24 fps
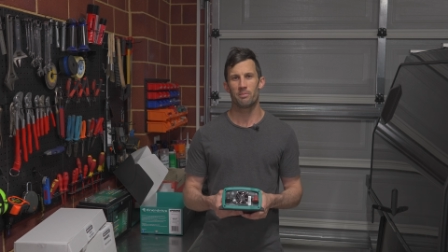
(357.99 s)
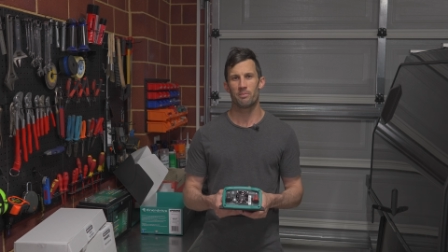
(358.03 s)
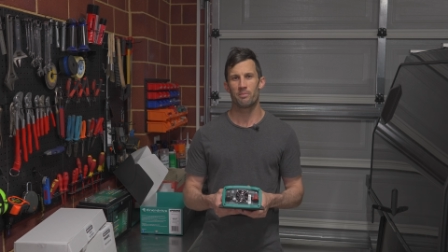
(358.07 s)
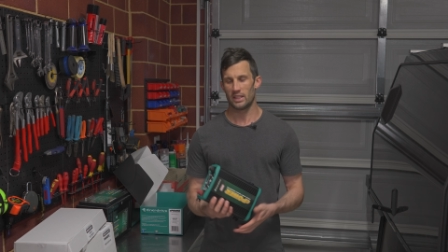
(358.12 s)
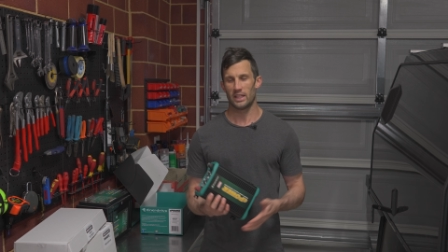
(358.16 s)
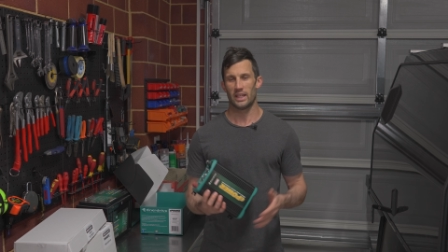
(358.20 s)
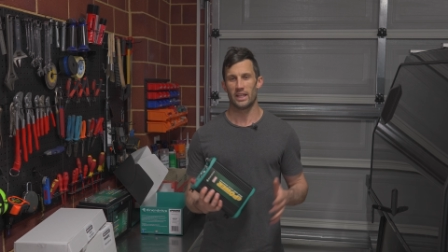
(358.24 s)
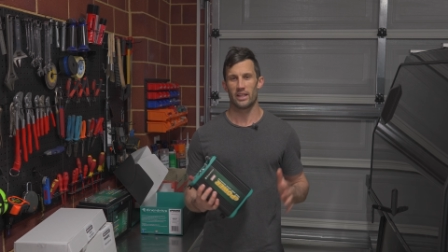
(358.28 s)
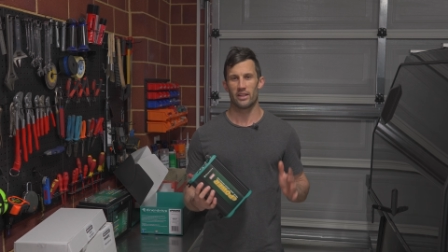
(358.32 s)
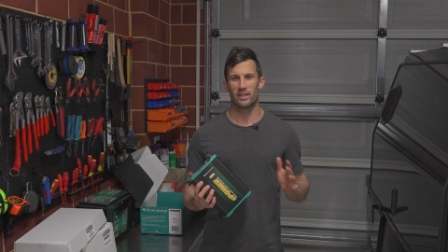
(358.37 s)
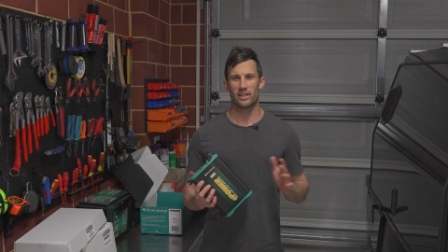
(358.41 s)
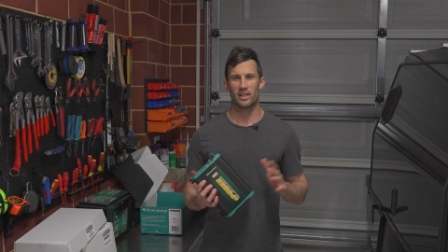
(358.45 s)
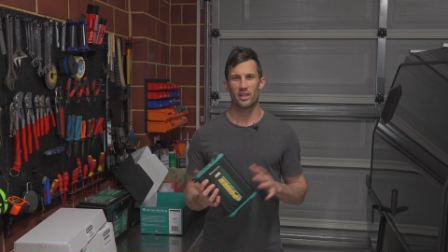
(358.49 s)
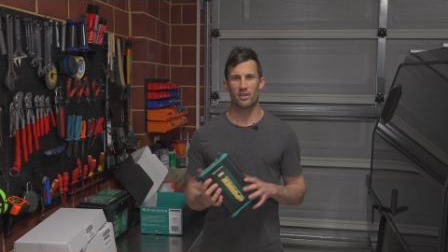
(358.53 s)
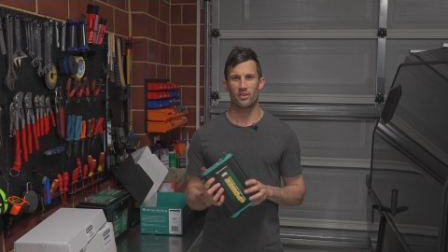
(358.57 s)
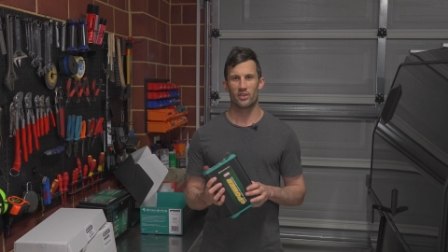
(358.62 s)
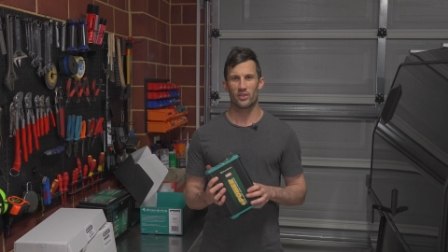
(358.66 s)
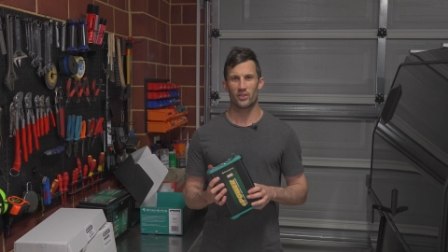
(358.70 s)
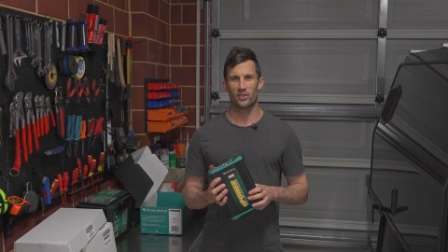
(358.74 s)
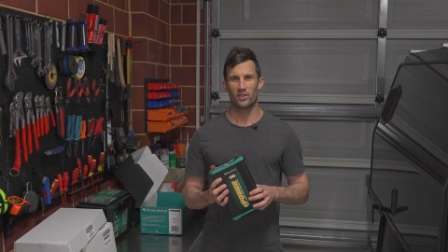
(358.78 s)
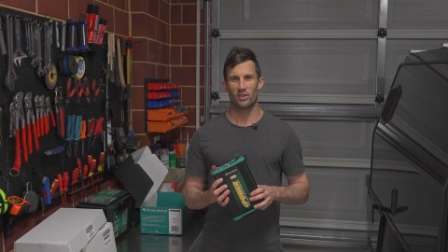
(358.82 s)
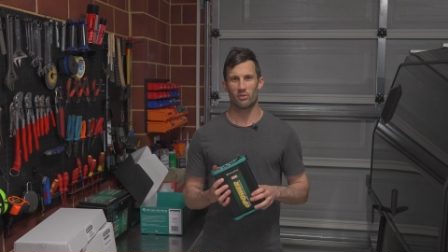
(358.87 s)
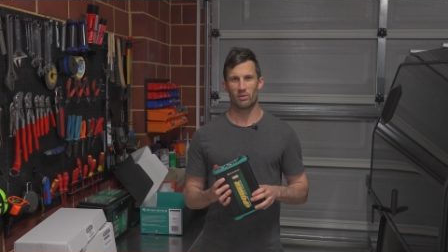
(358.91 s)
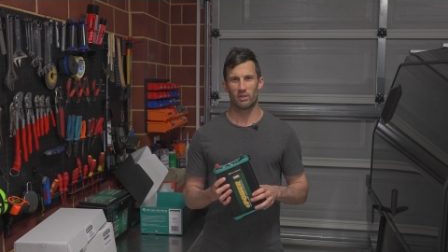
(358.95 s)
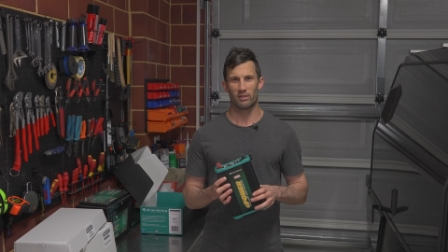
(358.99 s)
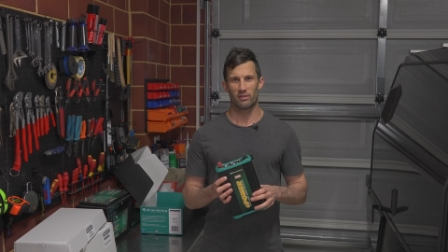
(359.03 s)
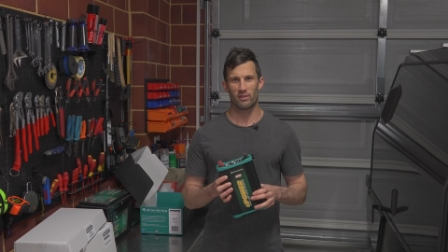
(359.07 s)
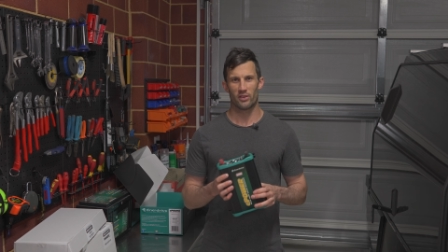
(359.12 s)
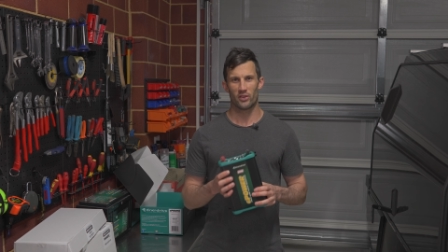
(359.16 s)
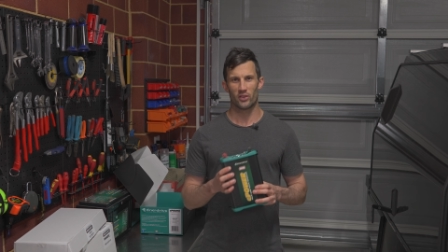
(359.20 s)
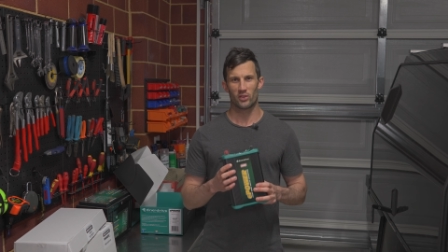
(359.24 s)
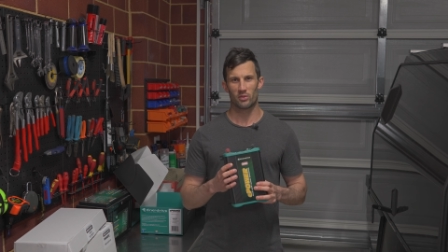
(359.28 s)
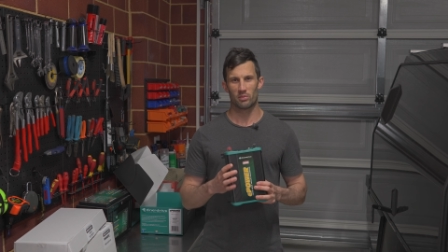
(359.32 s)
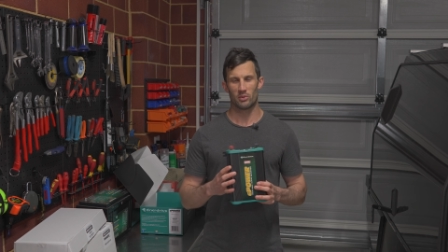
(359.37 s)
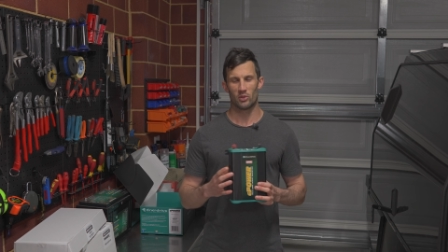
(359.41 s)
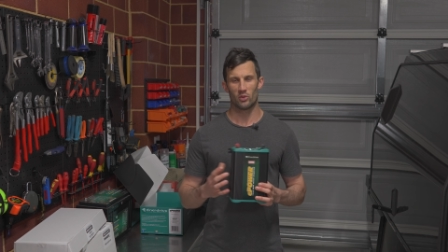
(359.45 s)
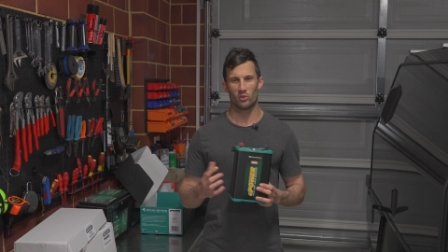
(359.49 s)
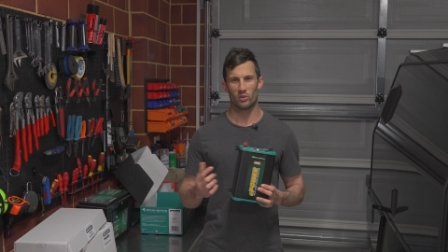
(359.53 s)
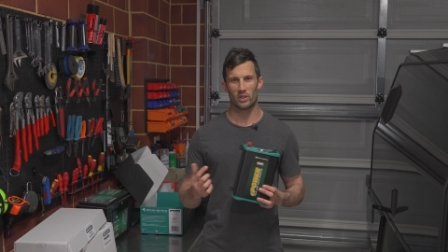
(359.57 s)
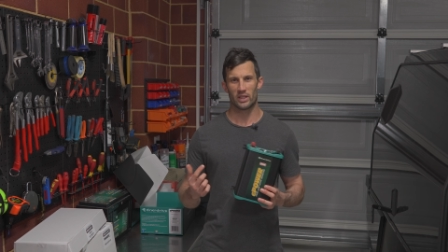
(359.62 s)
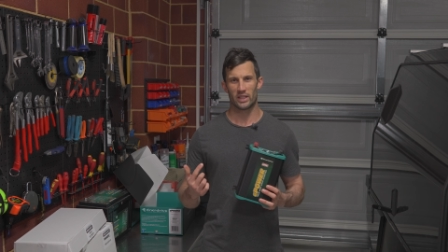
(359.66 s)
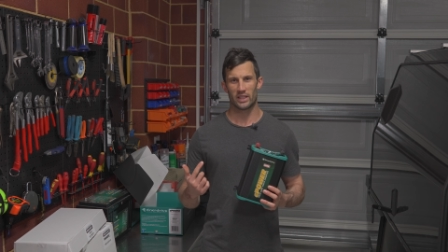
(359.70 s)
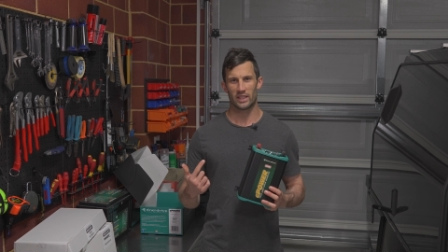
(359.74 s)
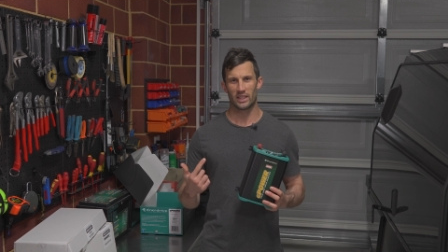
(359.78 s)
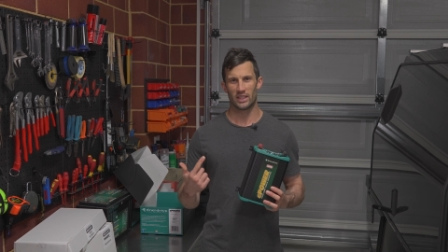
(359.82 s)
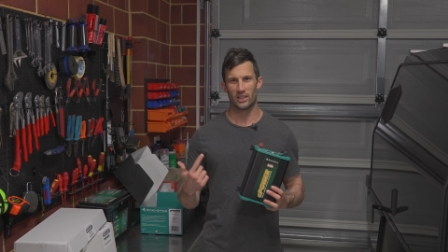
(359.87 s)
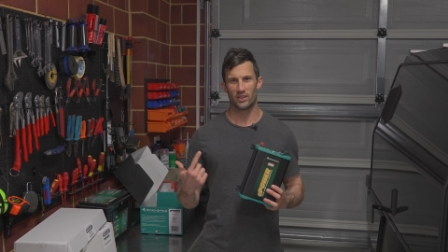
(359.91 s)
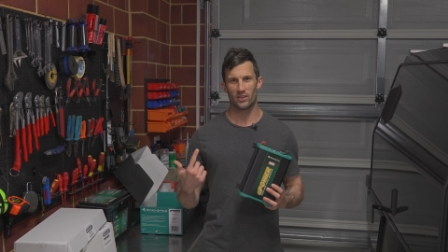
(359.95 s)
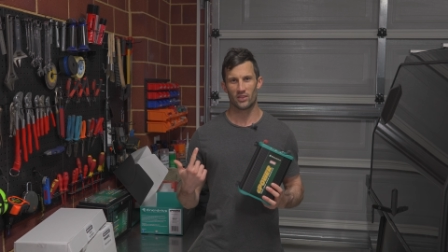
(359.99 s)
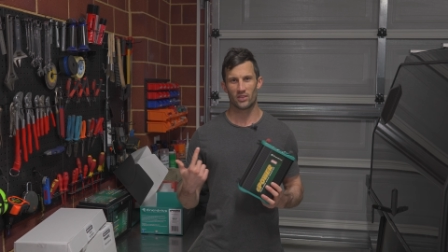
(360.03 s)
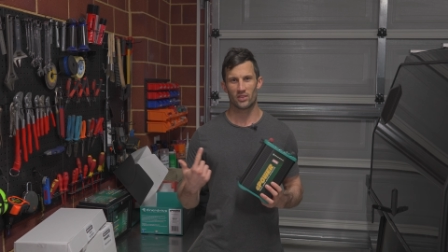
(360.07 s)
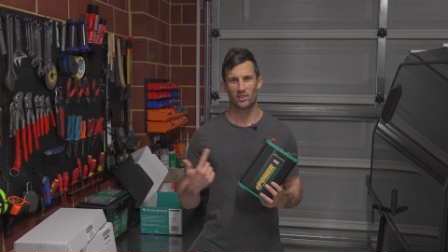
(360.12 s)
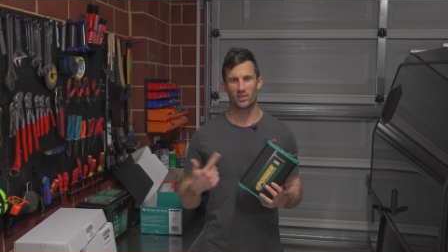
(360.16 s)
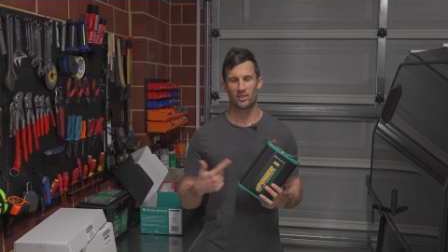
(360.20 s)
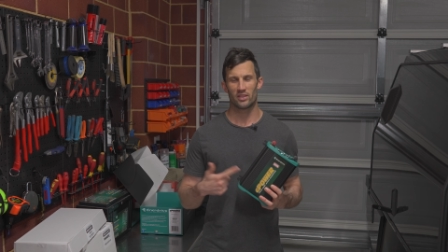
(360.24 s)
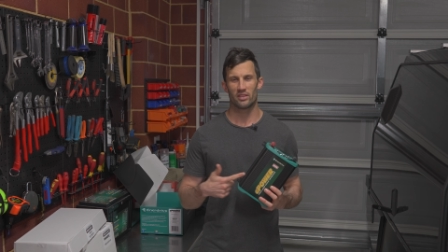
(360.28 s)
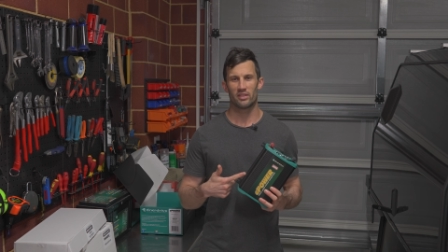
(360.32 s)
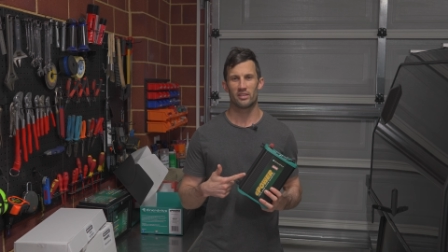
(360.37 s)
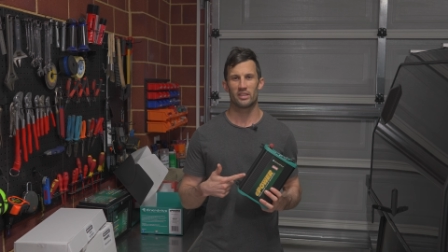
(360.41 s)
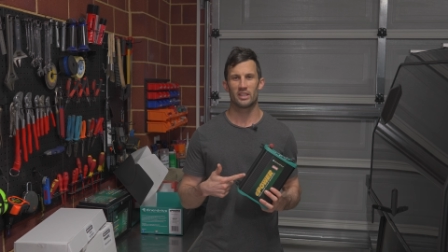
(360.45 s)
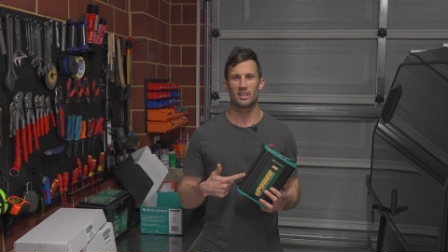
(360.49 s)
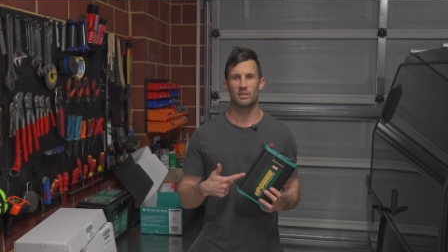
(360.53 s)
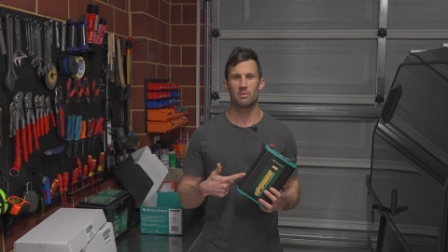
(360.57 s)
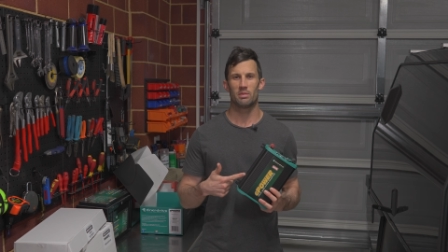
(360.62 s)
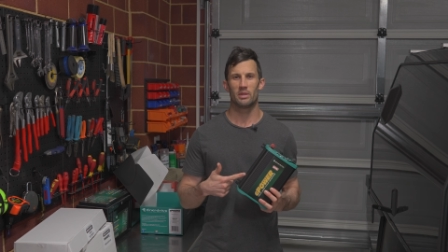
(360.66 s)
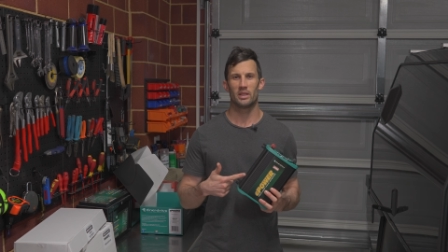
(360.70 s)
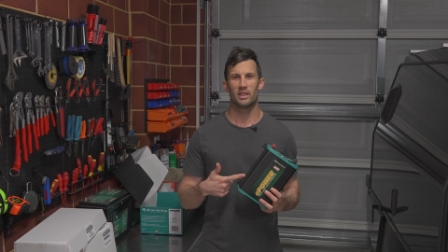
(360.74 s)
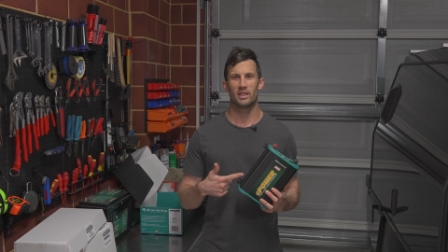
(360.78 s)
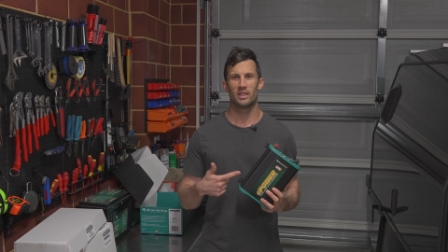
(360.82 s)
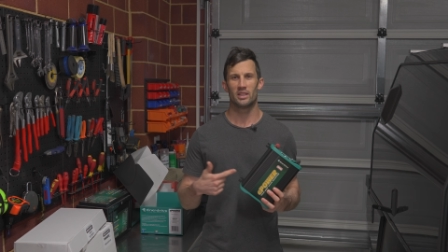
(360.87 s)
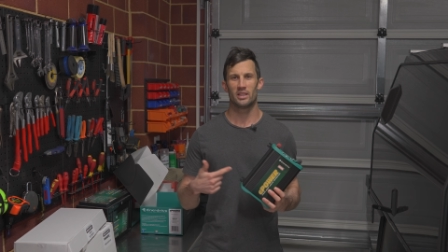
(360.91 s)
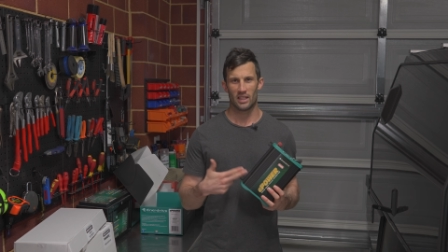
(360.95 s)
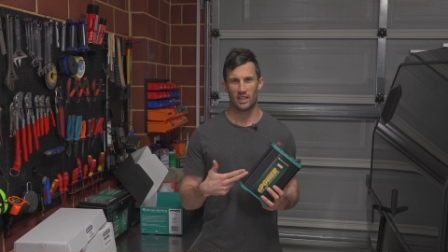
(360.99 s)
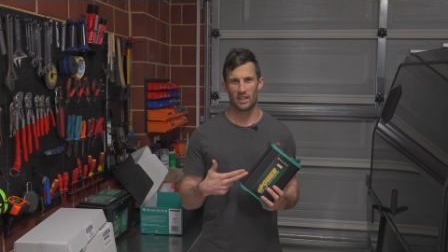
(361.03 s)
And the other reason I went for the small one is cheaper,